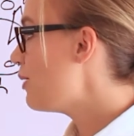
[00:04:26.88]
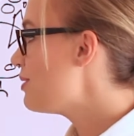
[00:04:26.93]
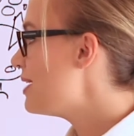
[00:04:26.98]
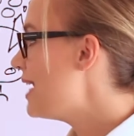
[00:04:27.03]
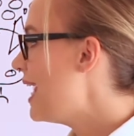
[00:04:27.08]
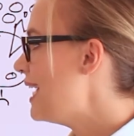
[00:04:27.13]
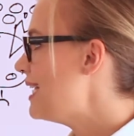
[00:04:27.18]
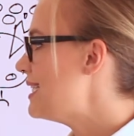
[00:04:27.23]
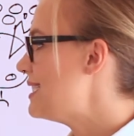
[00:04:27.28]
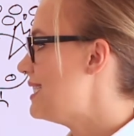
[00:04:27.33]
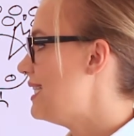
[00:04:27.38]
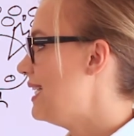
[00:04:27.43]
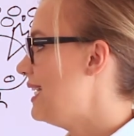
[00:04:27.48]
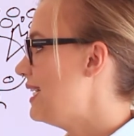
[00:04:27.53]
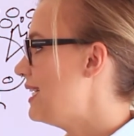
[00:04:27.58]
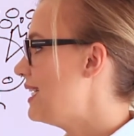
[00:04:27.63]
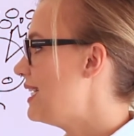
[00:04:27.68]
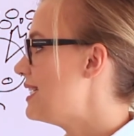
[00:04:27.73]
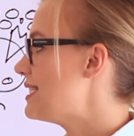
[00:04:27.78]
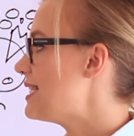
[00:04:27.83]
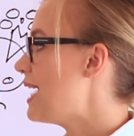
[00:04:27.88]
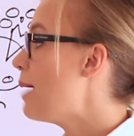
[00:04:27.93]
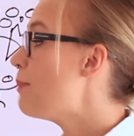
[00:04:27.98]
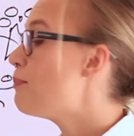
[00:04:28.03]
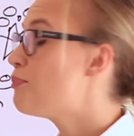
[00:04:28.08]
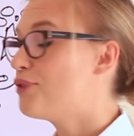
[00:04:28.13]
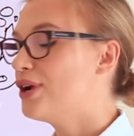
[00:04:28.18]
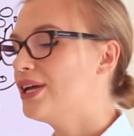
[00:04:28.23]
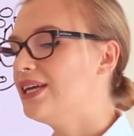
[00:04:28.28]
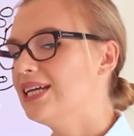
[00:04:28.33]
next thing is
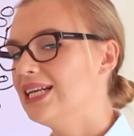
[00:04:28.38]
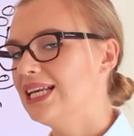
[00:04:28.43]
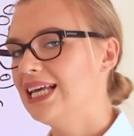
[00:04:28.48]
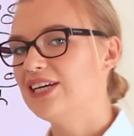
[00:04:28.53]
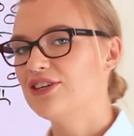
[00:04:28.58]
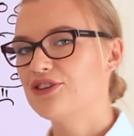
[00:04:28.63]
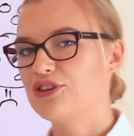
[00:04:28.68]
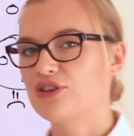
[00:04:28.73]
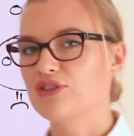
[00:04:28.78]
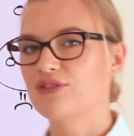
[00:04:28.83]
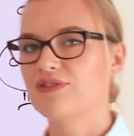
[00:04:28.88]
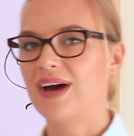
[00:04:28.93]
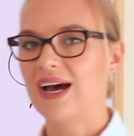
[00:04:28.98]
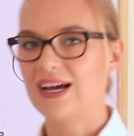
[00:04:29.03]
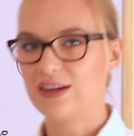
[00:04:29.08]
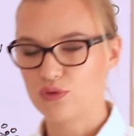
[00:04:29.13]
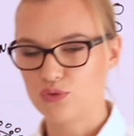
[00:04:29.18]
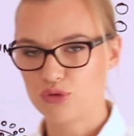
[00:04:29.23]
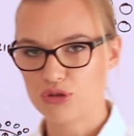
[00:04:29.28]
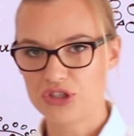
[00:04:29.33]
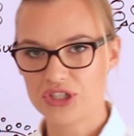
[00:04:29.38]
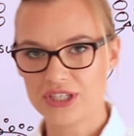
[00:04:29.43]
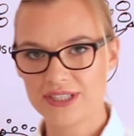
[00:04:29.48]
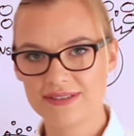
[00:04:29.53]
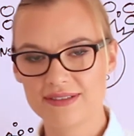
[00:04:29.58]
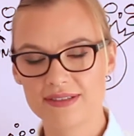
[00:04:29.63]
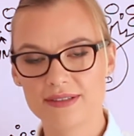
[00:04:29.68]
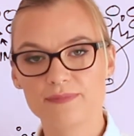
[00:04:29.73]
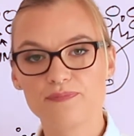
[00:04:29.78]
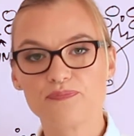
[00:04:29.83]
upregulation of
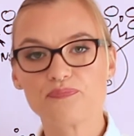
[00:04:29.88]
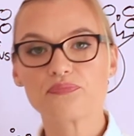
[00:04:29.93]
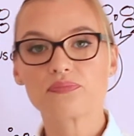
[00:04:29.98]
androgens.